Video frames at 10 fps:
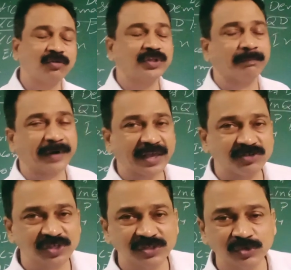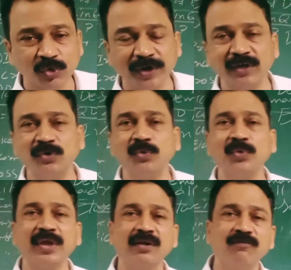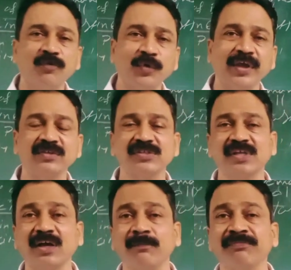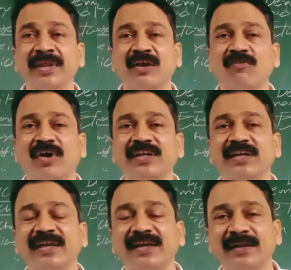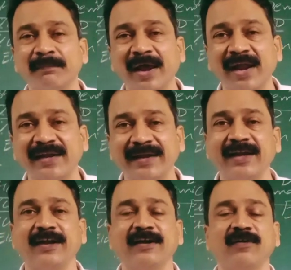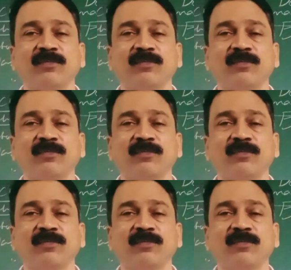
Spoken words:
the price is going to influence the quantity demanded.